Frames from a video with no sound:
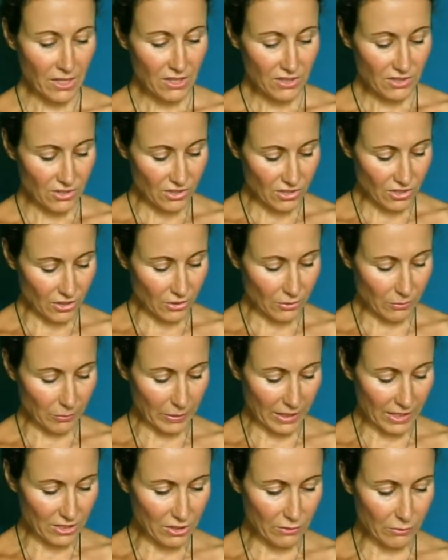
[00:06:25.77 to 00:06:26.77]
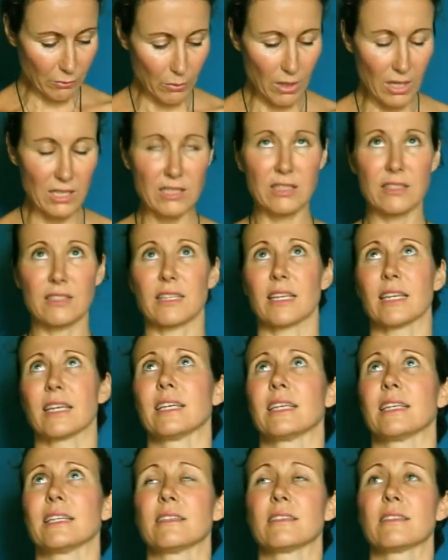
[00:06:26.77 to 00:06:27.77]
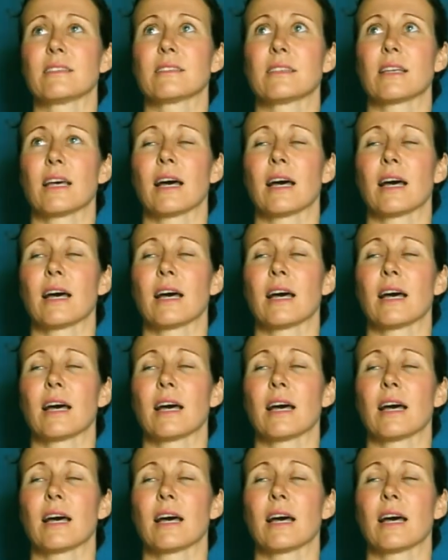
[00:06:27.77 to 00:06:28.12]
So Page of Wands is